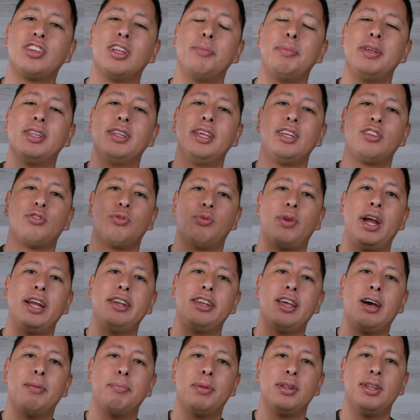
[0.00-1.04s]
which is gonna be linked
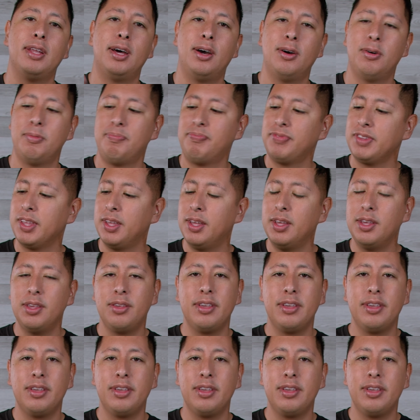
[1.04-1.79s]
right down below.